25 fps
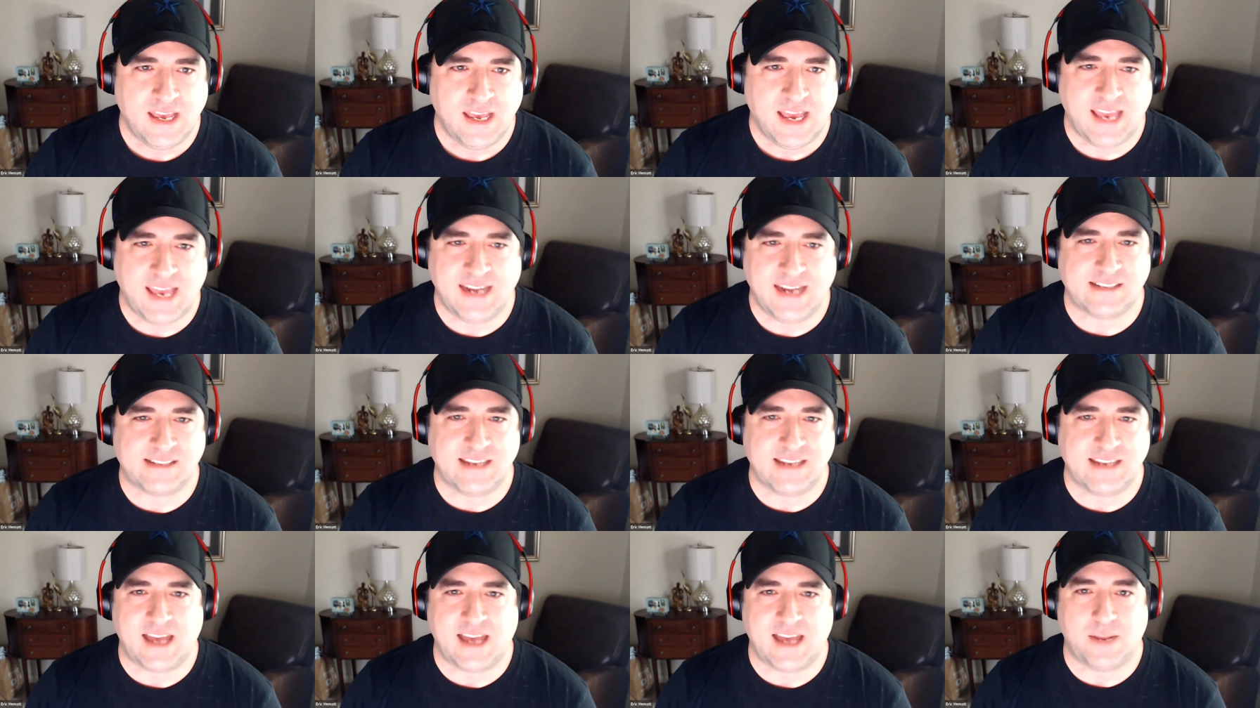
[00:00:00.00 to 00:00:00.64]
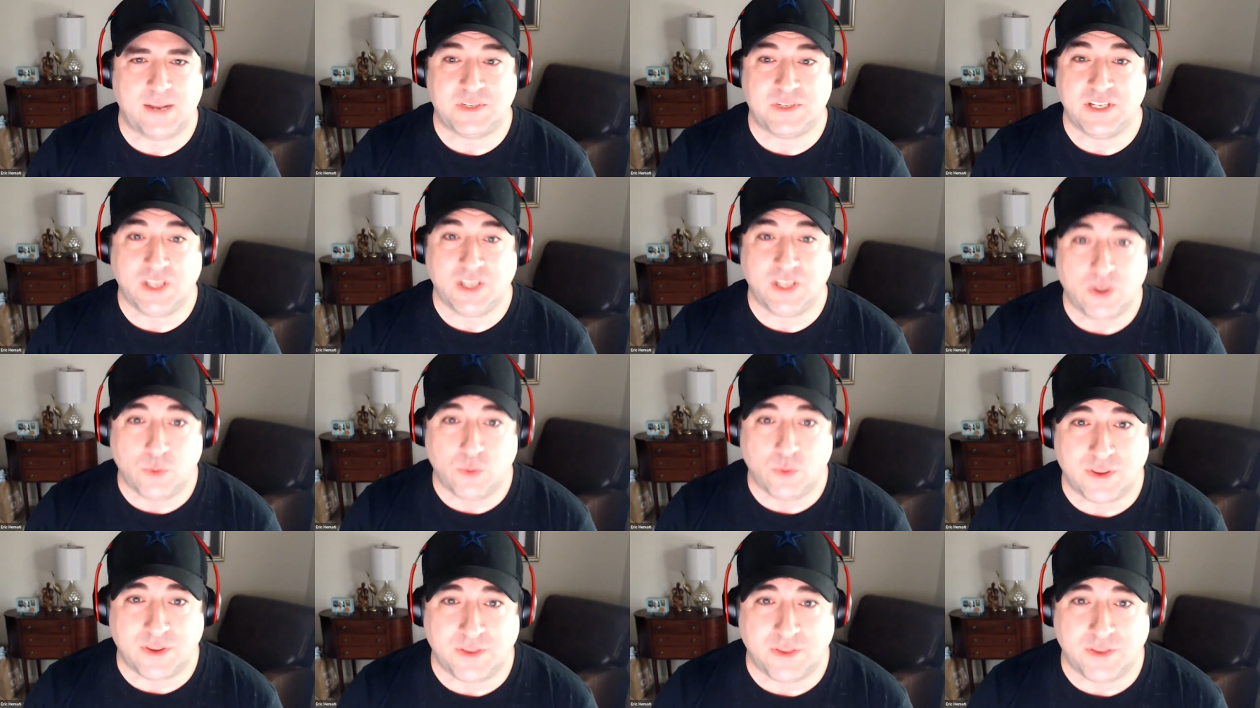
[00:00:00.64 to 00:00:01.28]
And it's not up to
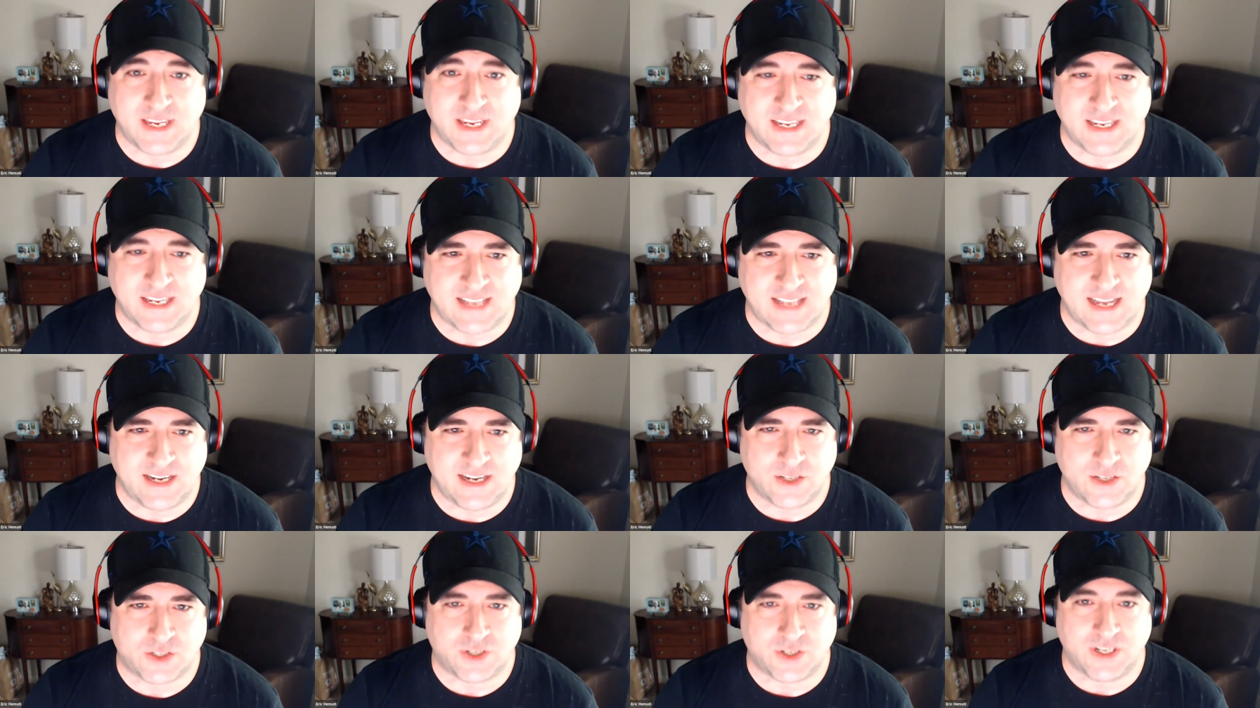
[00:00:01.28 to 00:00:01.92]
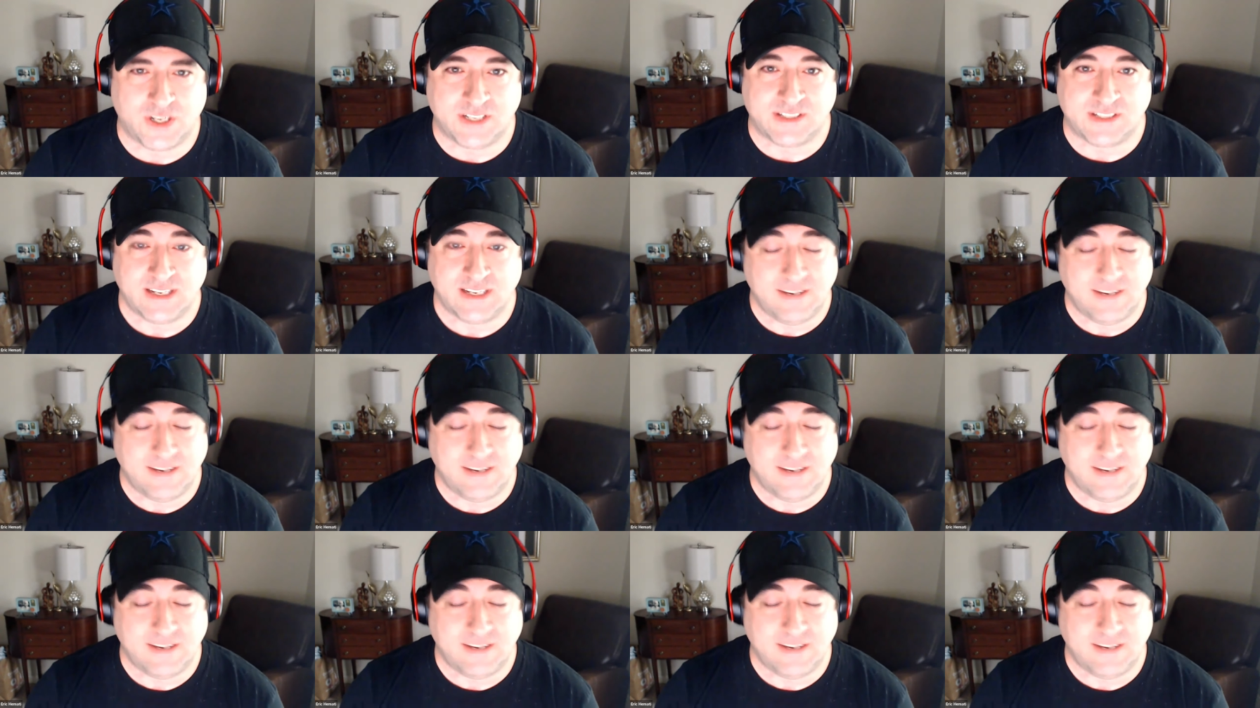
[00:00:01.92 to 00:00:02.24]
you whether they get that insurance.